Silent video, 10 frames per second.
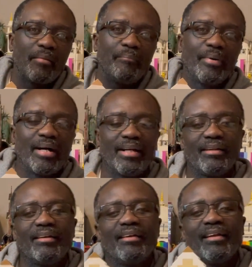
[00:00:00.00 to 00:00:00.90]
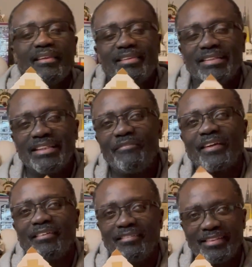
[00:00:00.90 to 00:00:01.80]
But the
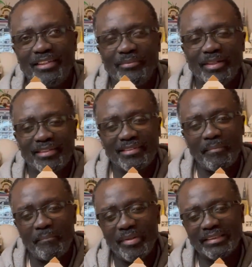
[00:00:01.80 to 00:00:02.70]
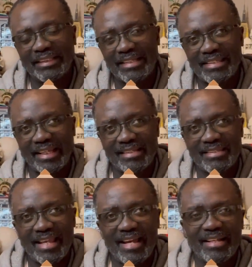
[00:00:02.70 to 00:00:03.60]
difficulty with building a second
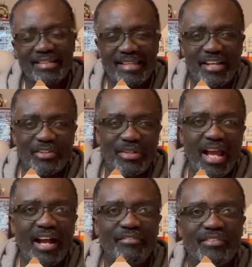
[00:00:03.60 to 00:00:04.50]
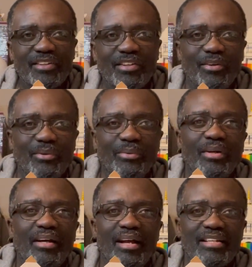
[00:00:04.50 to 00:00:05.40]
set is that you'd have to go,
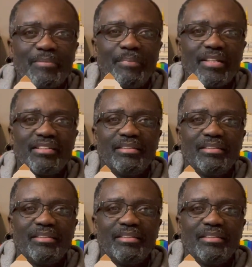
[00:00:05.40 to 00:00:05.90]
especially